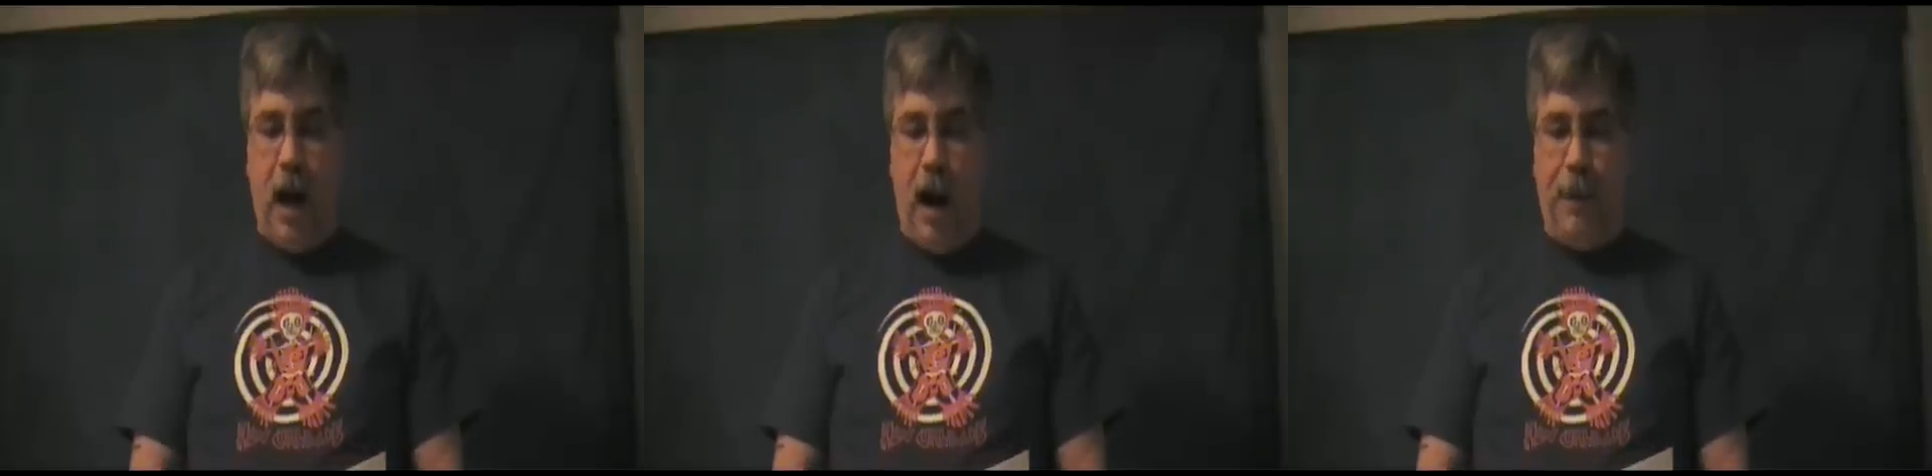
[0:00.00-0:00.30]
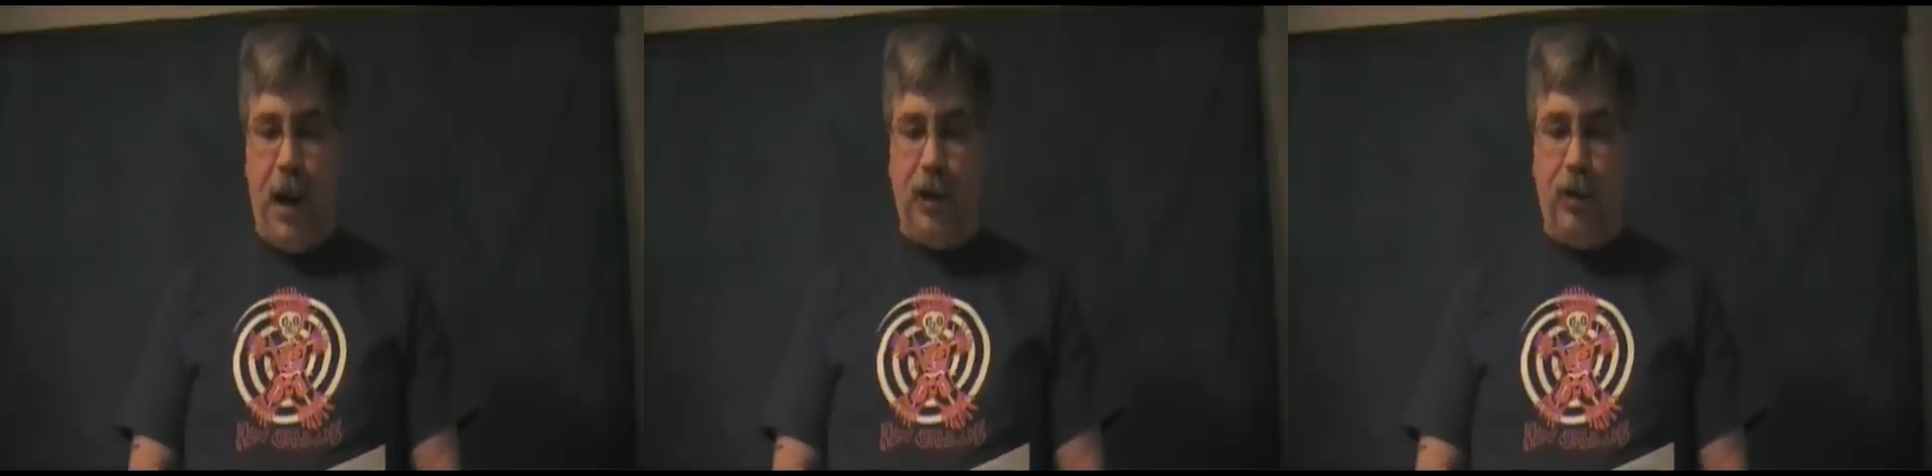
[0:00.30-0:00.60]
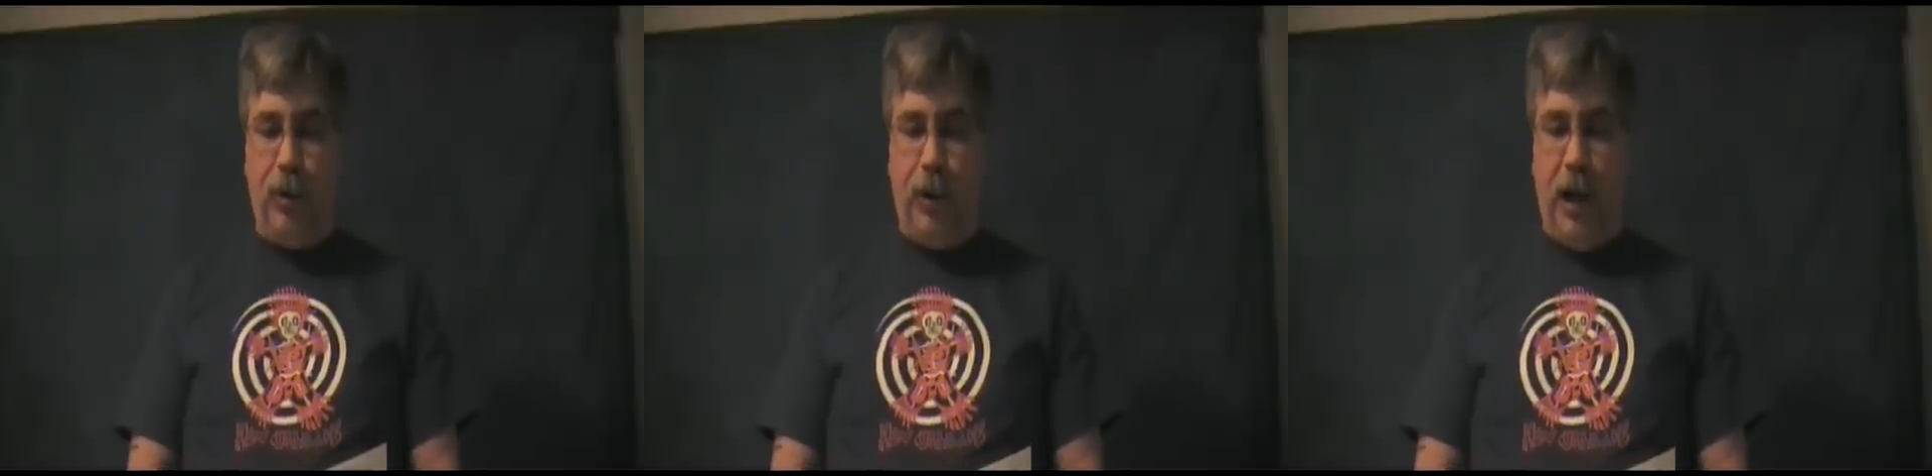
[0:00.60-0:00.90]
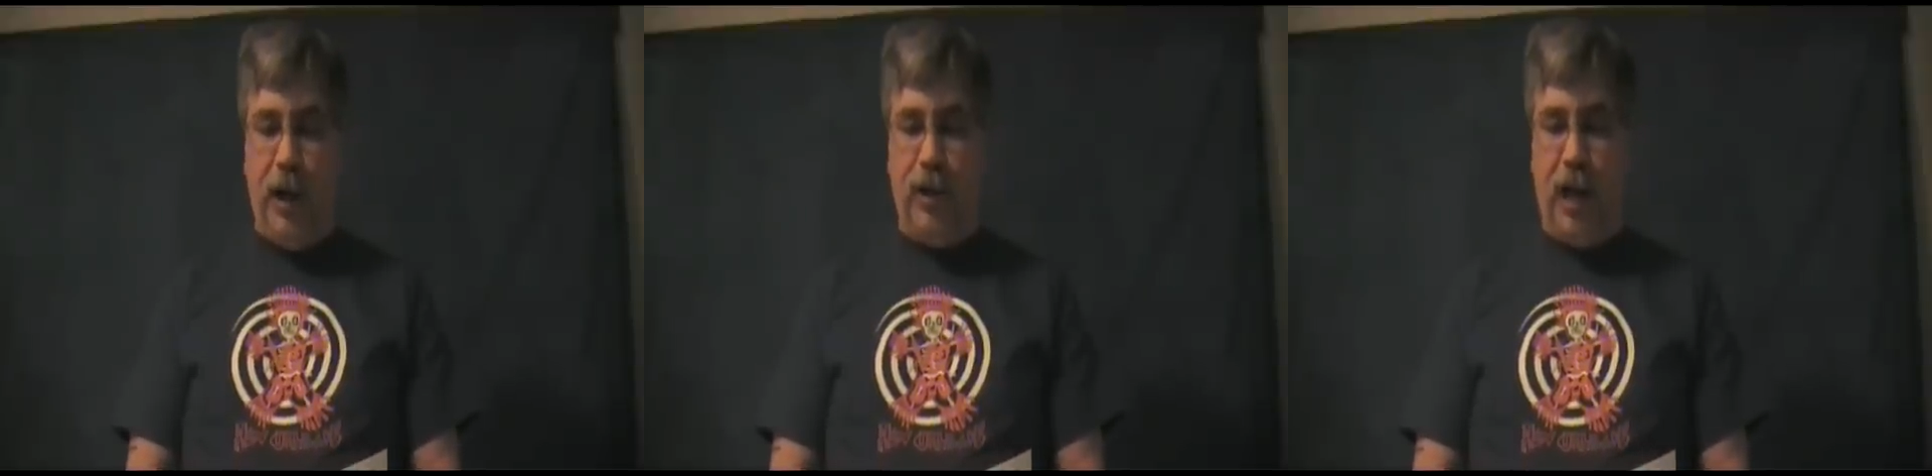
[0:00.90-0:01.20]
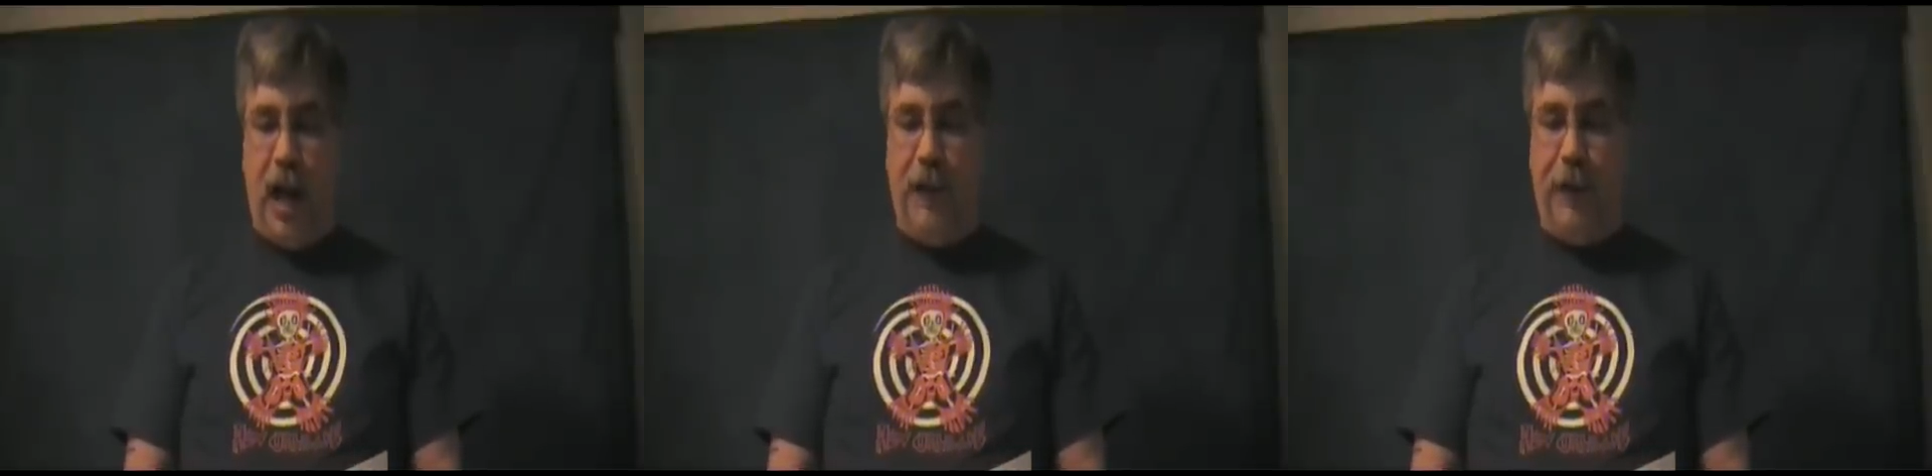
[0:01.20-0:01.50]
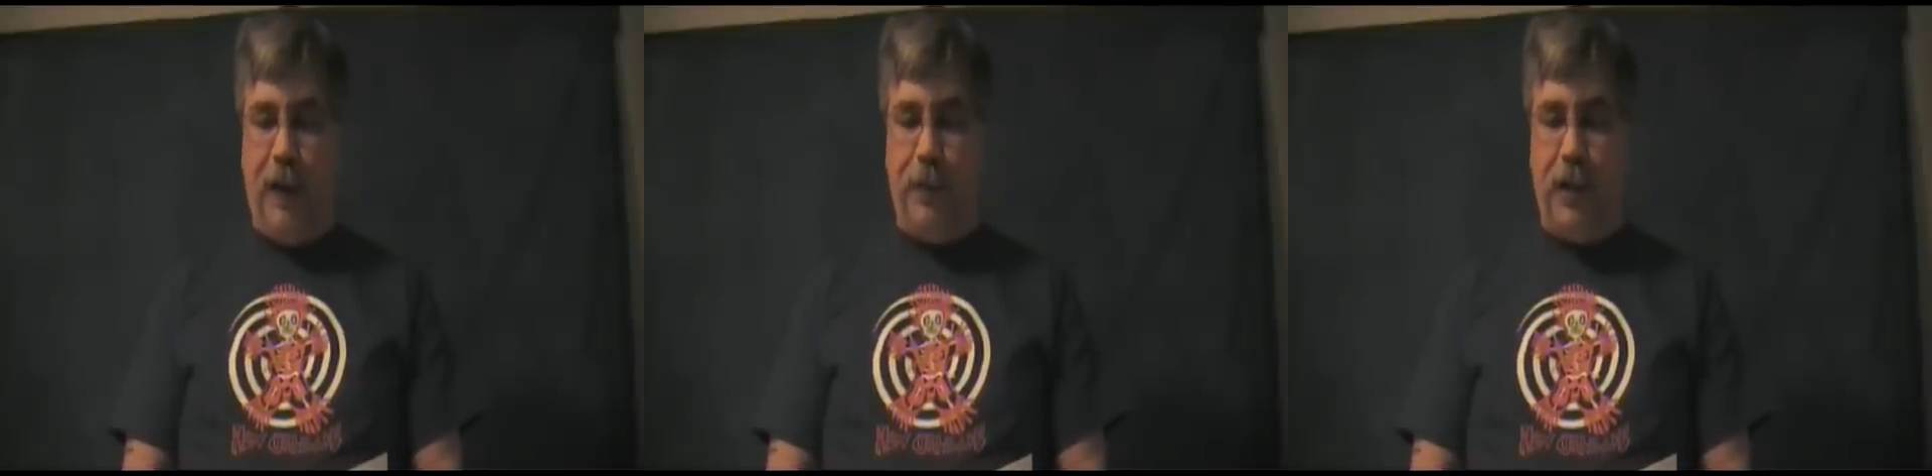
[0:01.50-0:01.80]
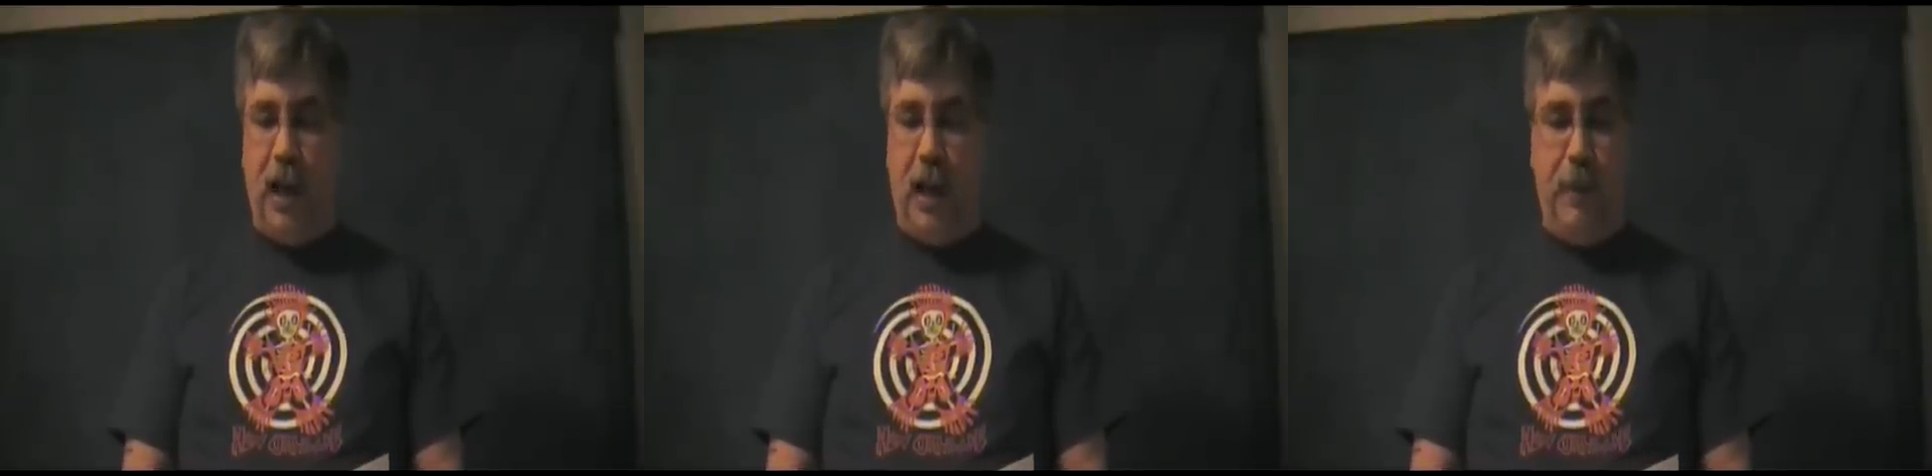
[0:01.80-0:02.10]
Our pension requires
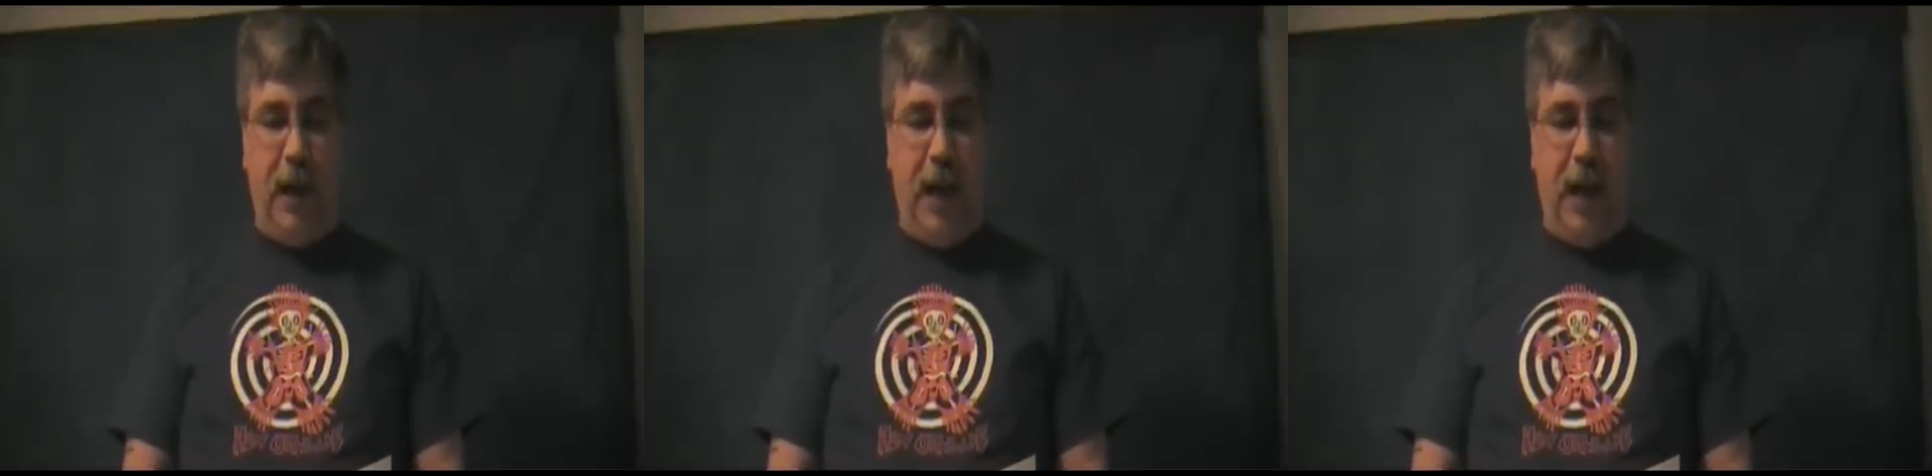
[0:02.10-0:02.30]
95% inmate